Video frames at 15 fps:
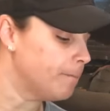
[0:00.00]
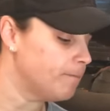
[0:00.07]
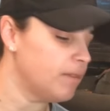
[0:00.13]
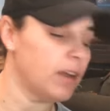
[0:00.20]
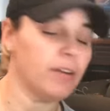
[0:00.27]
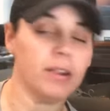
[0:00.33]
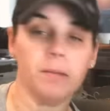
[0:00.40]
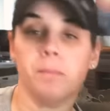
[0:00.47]

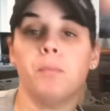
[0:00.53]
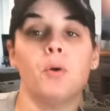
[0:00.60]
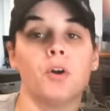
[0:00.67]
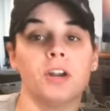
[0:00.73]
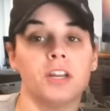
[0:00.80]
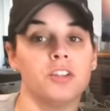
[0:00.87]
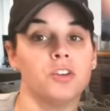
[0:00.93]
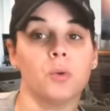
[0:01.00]
Very
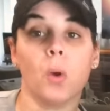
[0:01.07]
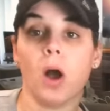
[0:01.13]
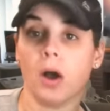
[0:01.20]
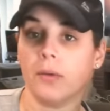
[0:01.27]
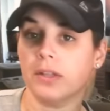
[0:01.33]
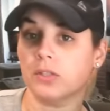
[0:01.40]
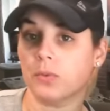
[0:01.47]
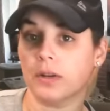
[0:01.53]
important, you
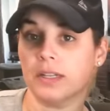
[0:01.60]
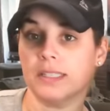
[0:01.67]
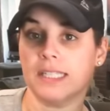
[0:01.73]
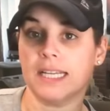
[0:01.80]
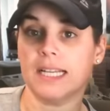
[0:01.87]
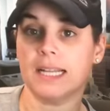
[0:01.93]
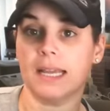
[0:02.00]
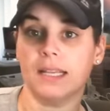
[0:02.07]
always want to
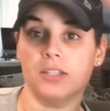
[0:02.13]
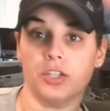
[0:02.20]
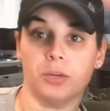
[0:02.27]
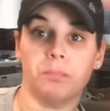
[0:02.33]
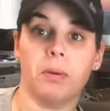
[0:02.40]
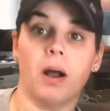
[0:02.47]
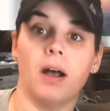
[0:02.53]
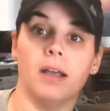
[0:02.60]
deglaze
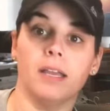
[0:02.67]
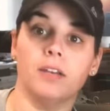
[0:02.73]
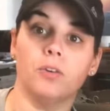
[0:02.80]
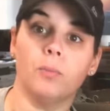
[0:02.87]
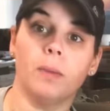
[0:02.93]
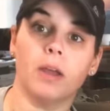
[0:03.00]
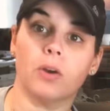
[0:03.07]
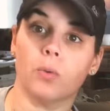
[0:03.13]
your pot in
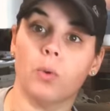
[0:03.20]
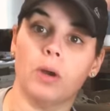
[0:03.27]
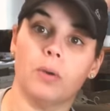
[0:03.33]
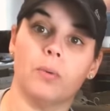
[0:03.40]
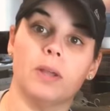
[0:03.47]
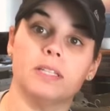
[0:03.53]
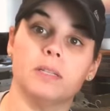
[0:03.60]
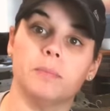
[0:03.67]
no matter
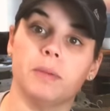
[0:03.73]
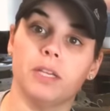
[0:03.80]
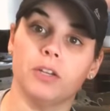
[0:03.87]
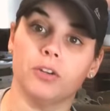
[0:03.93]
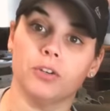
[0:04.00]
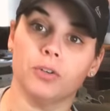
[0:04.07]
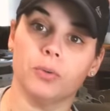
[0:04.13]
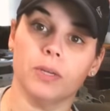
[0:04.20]
what recipe
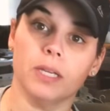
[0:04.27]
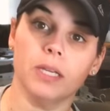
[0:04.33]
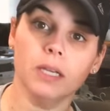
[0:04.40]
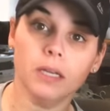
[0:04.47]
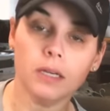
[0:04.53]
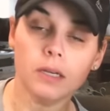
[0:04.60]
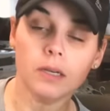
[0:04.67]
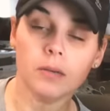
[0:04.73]
you're doing,
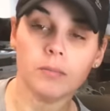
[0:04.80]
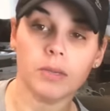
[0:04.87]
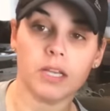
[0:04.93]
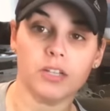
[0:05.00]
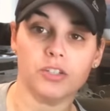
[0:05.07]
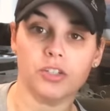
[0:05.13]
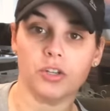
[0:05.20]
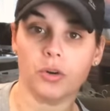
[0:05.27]

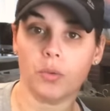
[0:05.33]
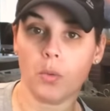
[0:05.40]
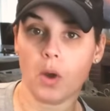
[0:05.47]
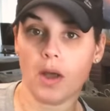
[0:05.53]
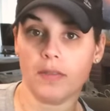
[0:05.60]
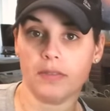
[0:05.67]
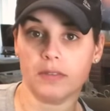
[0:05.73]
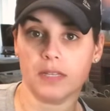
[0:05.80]
because you don't
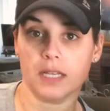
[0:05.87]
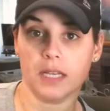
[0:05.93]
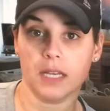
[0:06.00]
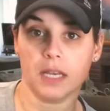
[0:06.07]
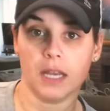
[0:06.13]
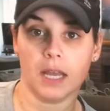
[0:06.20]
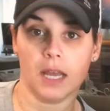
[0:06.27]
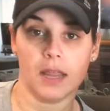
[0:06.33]
want
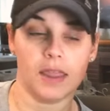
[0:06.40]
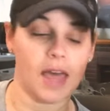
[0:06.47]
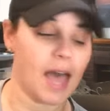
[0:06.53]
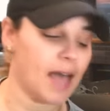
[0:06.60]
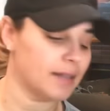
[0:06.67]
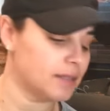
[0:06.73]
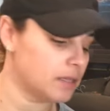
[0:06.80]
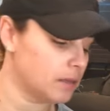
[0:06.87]

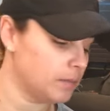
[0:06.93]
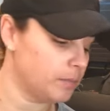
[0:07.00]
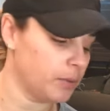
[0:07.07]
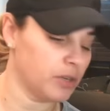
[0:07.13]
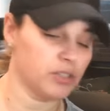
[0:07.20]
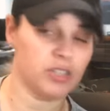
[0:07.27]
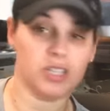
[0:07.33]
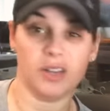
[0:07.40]
that
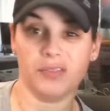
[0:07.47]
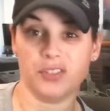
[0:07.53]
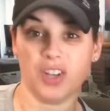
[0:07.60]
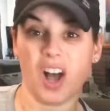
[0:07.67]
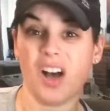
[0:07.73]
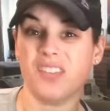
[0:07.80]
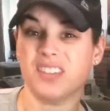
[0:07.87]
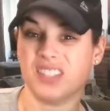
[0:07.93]
burnt stuff to
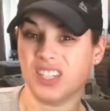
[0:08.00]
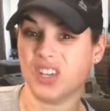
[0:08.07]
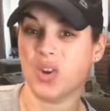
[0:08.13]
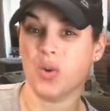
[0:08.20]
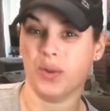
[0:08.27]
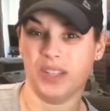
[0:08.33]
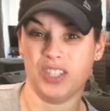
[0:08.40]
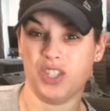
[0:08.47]
obviously
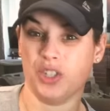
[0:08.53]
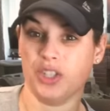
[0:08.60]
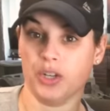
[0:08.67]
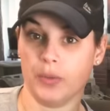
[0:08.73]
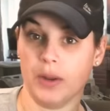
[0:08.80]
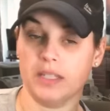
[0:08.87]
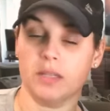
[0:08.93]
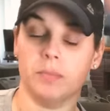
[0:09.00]
go into
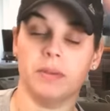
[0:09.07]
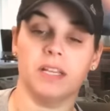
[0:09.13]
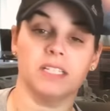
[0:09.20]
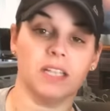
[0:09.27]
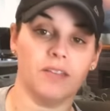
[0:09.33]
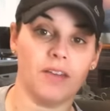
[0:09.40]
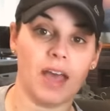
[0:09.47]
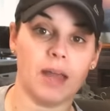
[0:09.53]
your recipe.
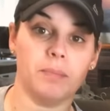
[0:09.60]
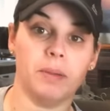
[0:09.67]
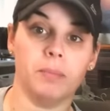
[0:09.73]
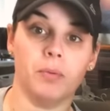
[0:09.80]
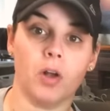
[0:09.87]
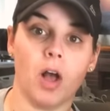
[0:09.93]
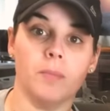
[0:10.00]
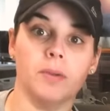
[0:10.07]
Because I've had
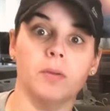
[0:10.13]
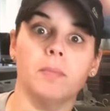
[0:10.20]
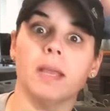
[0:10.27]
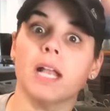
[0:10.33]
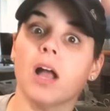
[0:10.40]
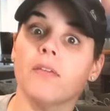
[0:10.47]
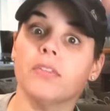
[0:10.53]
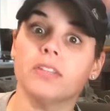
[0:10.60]
people call me, oh
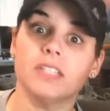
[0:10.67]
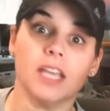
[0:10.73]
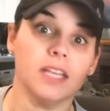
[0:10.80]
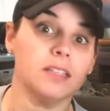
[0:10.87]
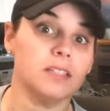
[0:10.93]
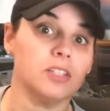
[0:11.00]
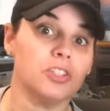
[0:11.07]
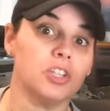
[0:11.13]
my god, the
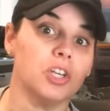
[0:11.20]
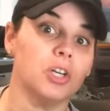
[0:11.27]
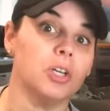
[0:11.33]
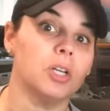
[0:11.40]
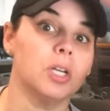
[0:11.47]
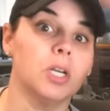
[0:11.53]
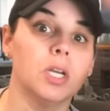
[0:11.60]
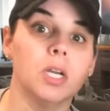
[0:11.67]
taste is
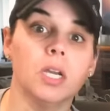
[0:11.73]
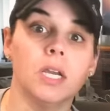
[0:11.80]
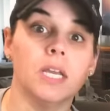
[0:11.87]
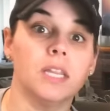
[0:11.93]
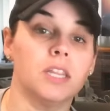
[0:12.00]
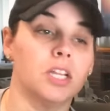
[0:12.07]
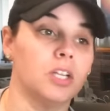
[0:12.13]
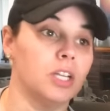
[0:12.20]
good,
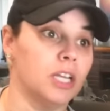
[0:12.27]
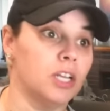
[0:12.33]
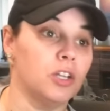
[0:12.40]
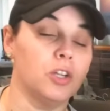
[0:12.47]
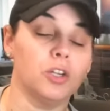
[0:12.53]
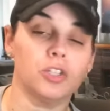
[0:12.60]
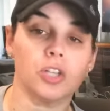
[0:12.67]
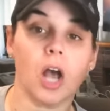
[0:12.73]

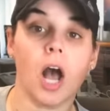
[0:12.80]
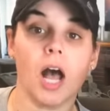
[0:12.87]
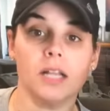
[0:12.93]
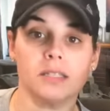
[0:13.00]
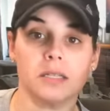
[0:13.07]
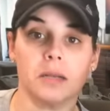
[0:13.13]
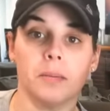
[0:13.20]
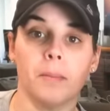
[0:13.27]
it looks
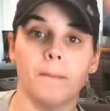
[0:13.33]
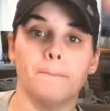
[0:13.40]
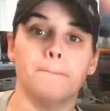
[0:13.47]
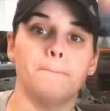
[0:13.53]
awesome,